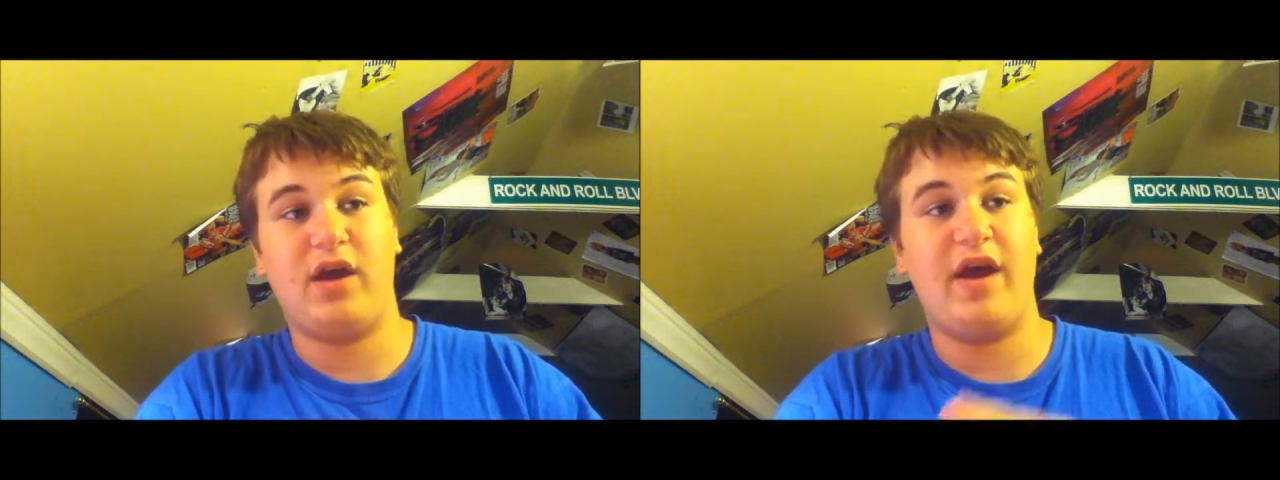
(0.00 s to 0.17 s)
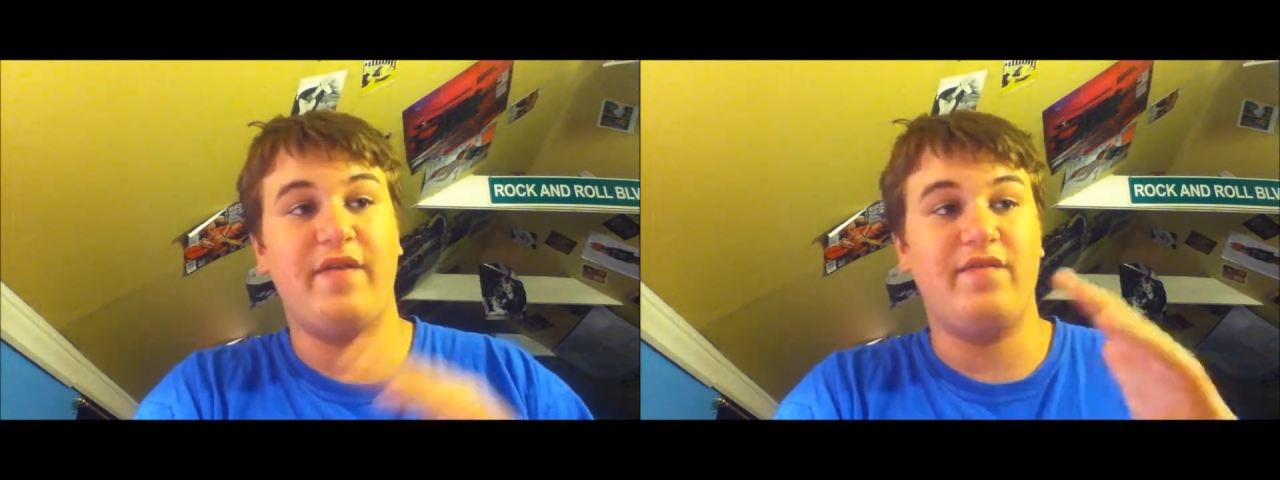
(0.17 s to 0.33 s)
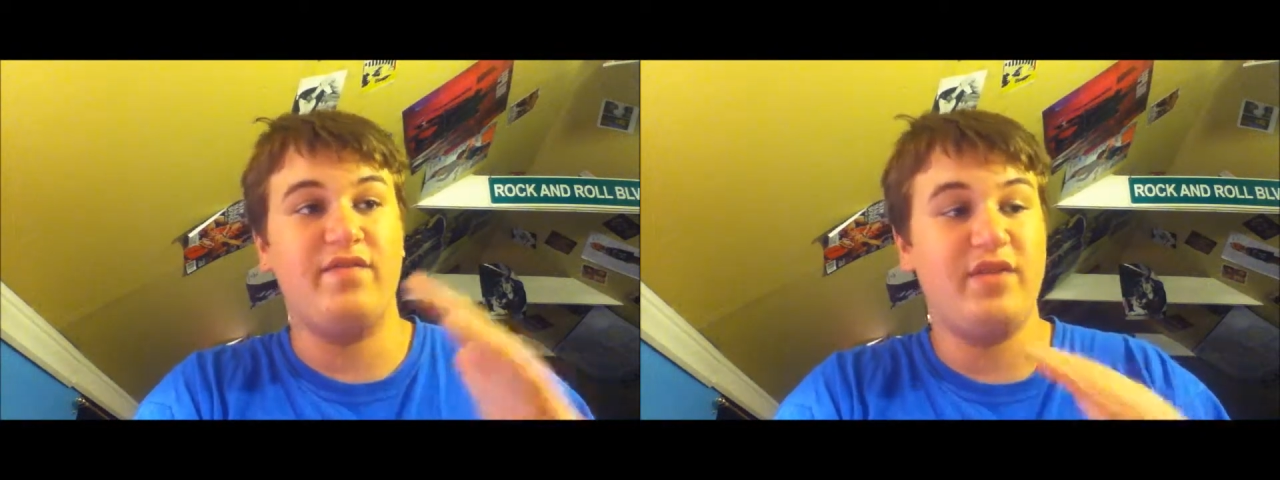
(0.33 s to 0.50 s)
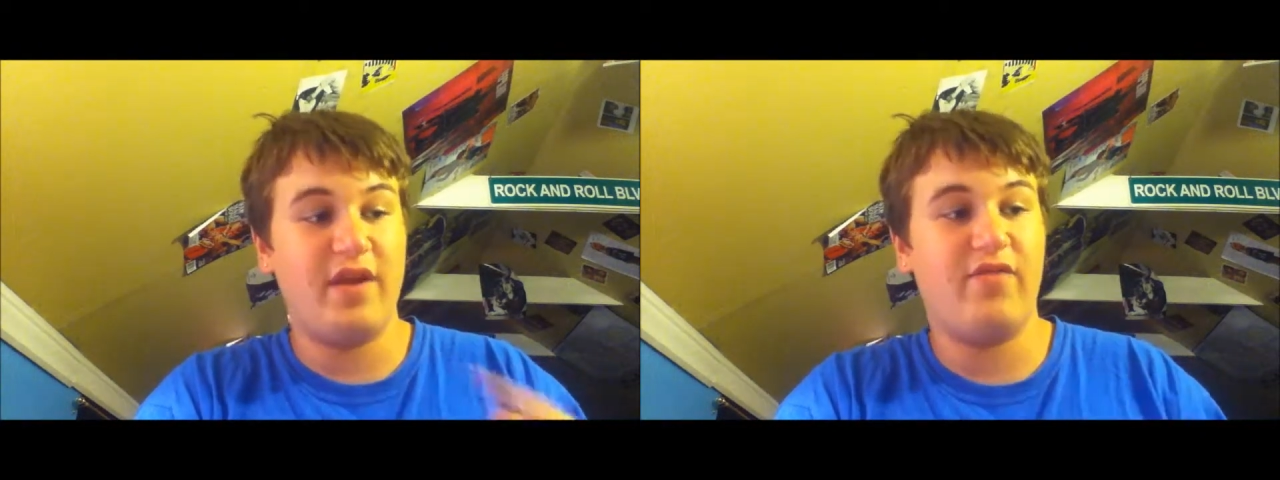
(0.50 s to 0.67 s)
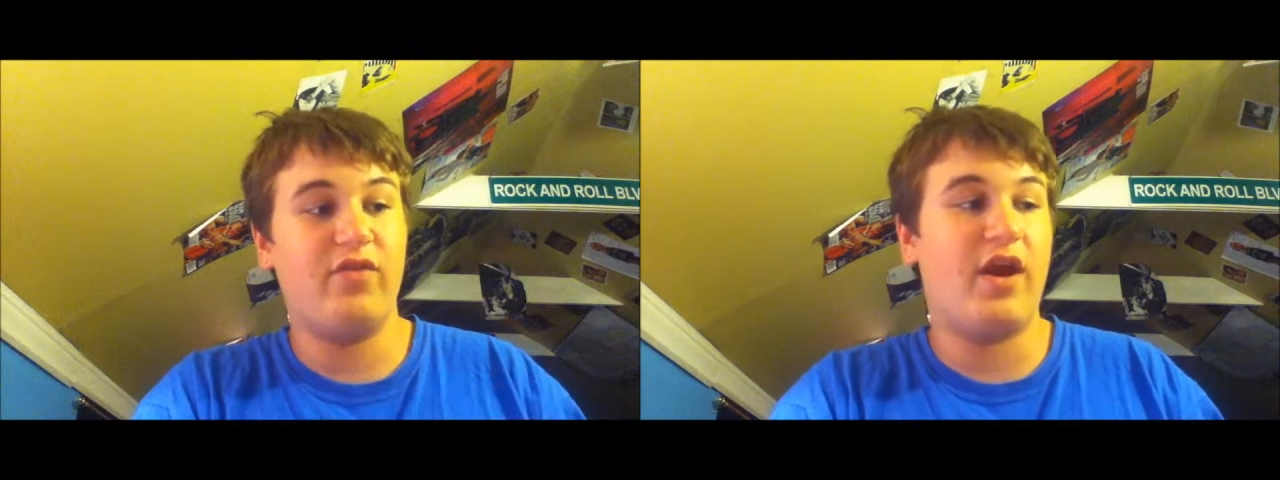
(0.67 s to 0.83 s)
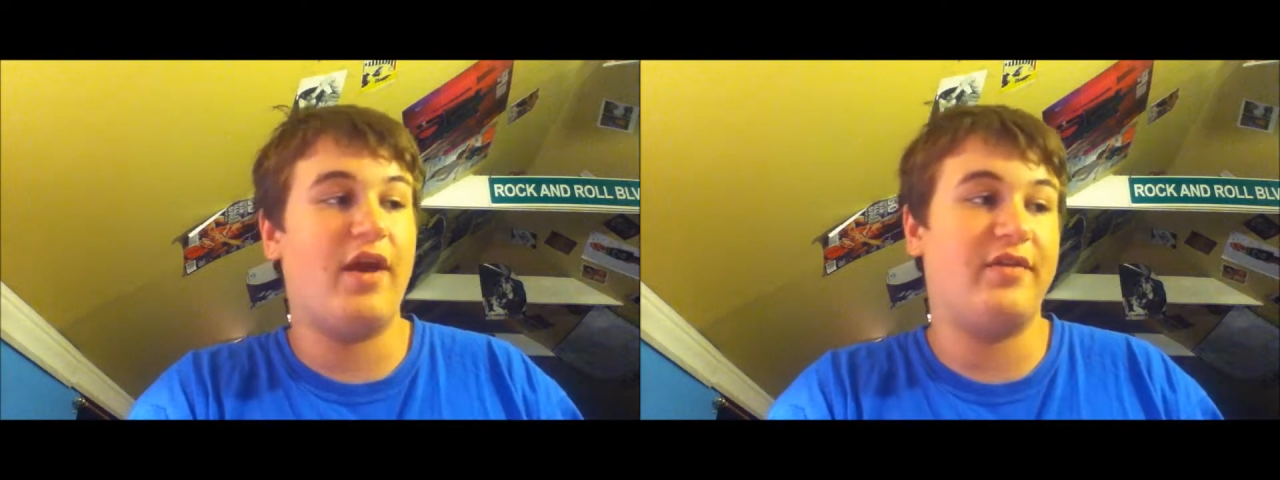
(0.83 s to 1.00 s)
I've
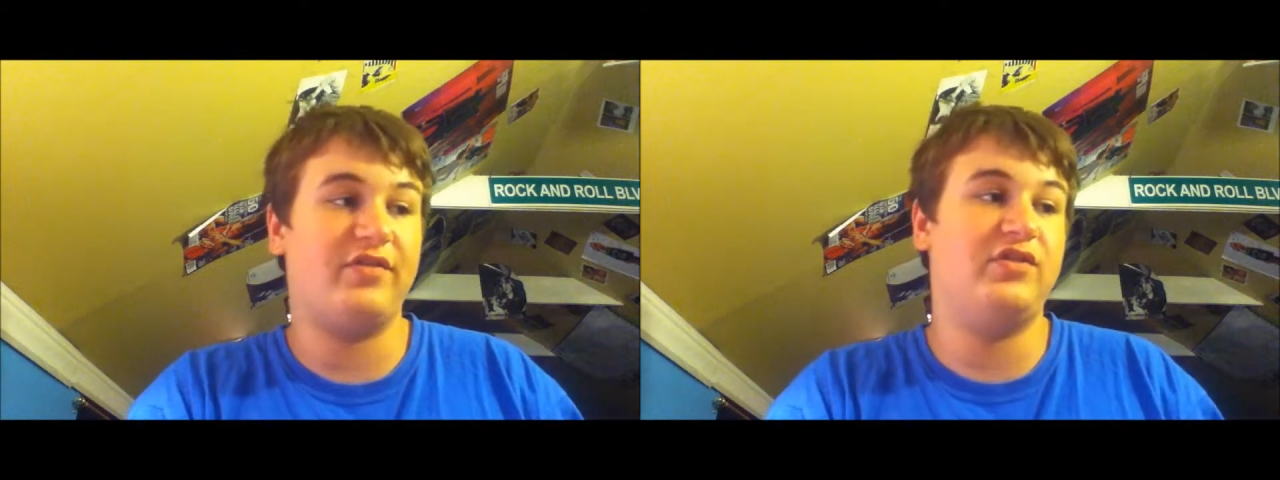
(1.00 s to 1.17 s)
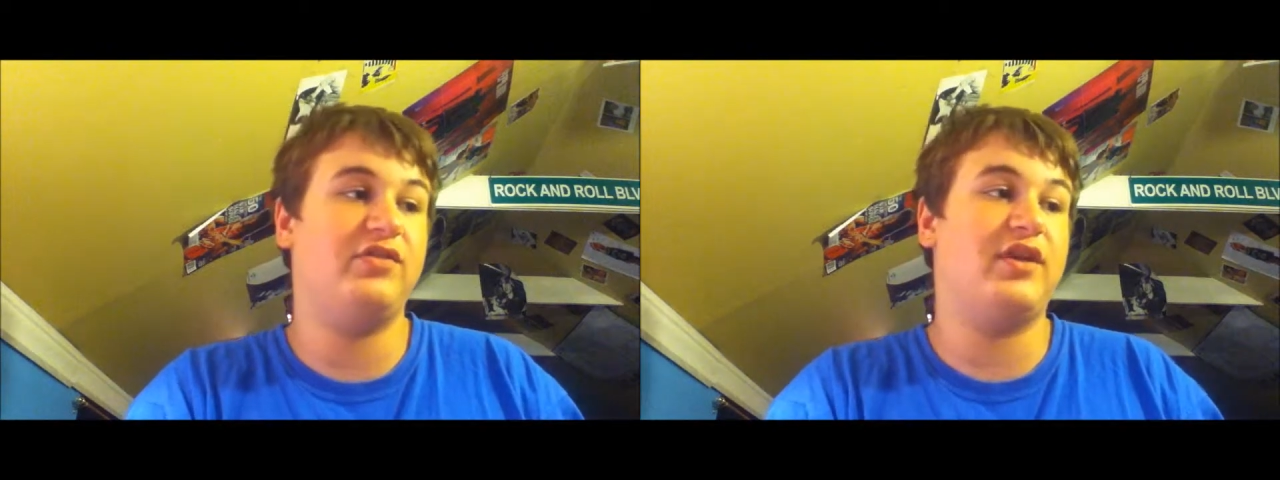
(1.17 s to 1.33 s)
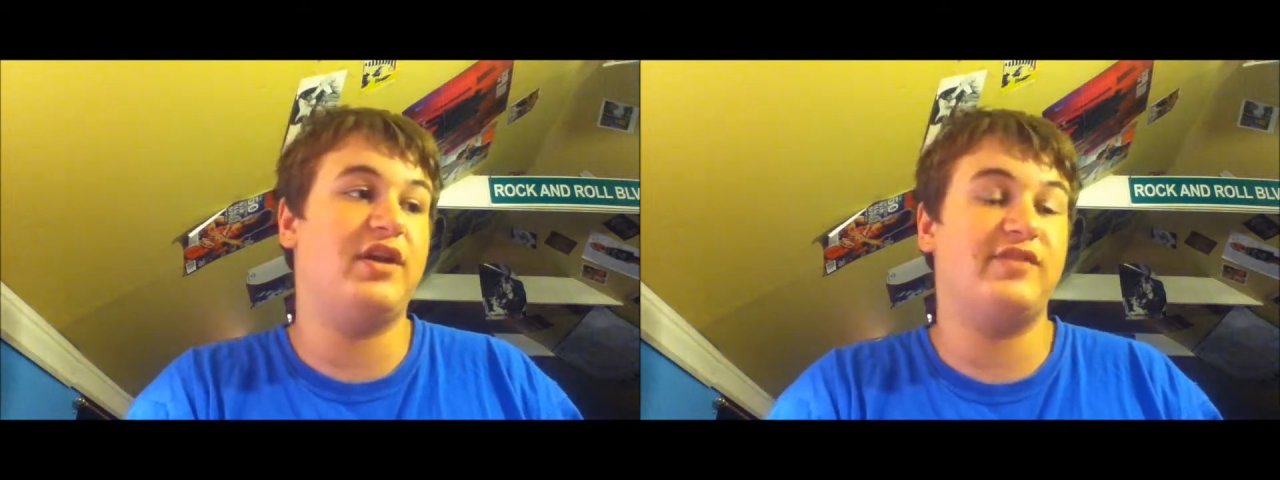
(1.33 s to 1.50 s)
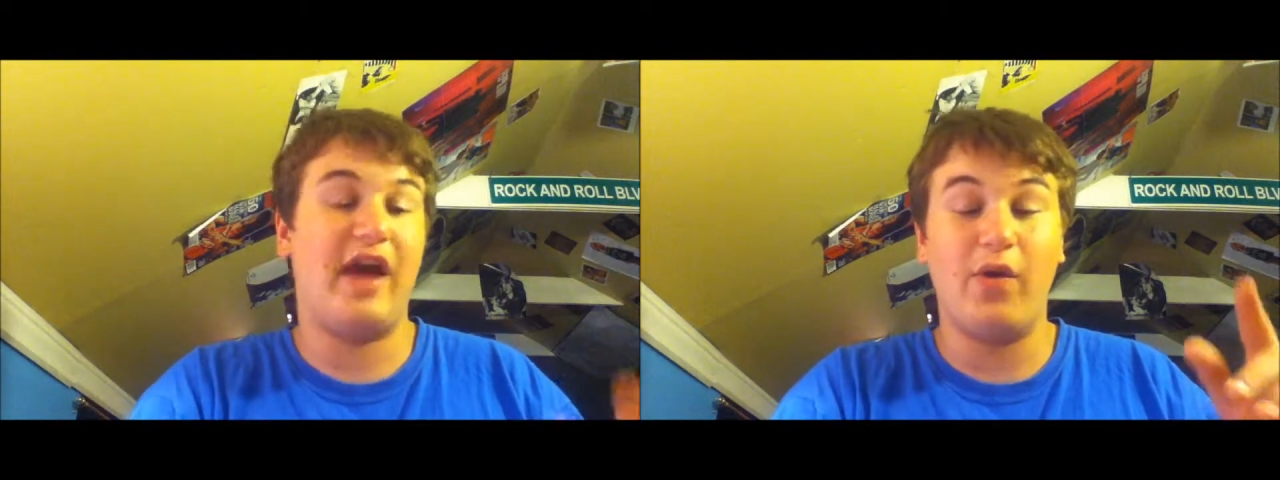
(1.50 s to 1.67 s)
never gotten a sealed case.